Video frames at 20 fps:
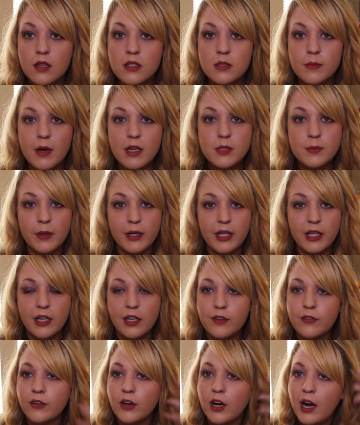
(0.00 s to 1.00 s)
smells pretty
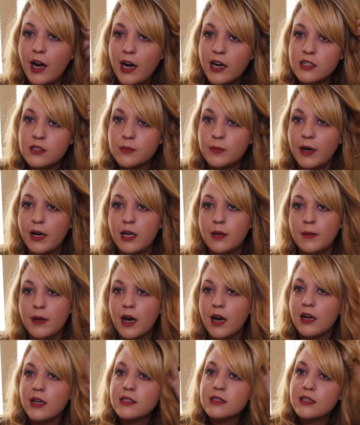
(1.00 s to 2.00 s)
good for a hairspray, to be
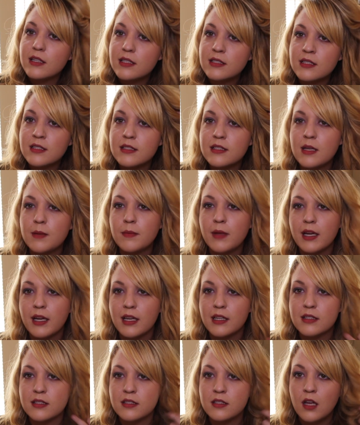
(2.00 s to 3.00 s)
honest. It doesn't seem
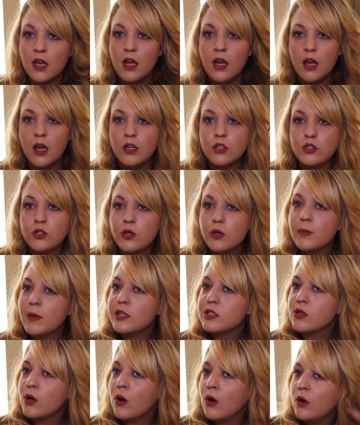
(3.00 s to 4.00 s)
like it's too
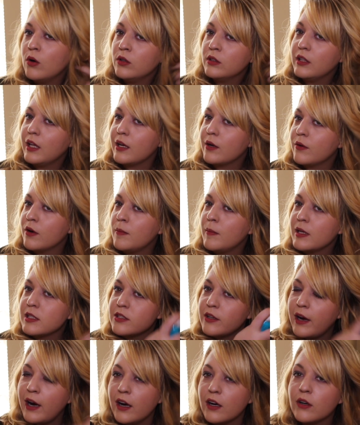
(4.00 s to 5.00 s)
much hold, like where it
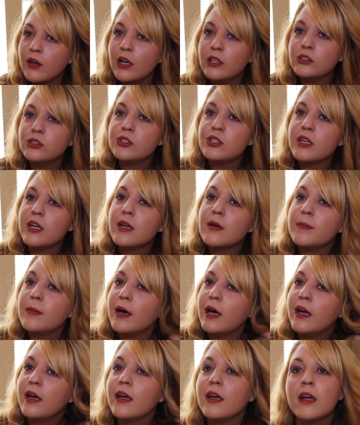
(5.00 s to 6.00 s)
makes your hair crunchy,
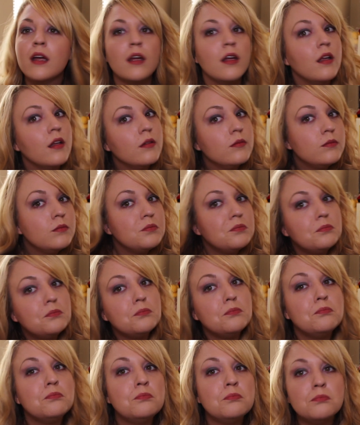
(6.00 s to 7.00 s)
but
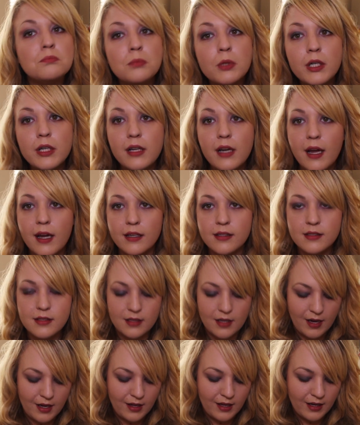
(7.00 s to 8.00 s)
pretty nice.
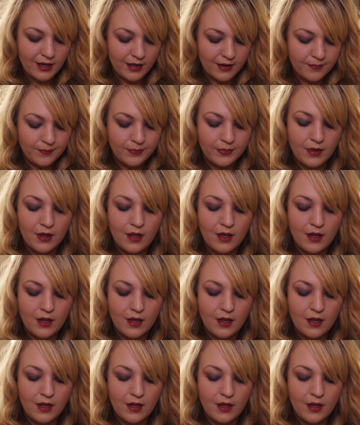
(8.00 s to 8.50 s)
I like it.